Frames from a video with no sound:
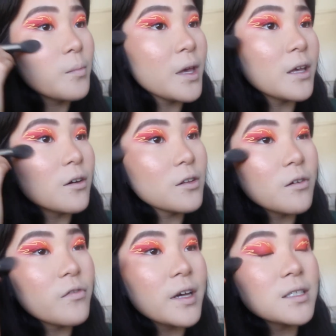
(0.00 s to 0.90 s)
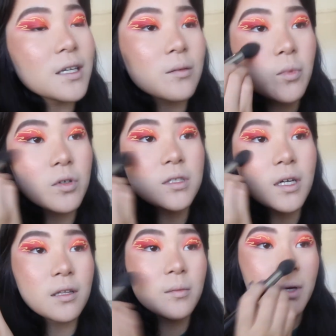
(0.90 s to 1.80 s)
pink on your face like most
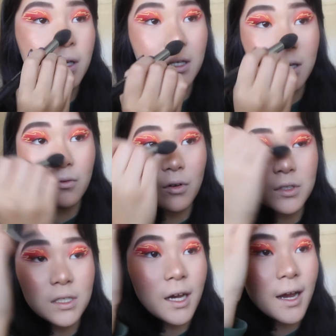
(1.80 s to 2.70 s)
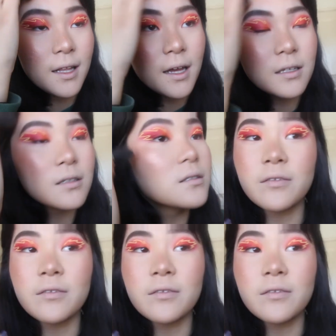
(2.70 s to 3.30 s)
other pinky rosy highlighters.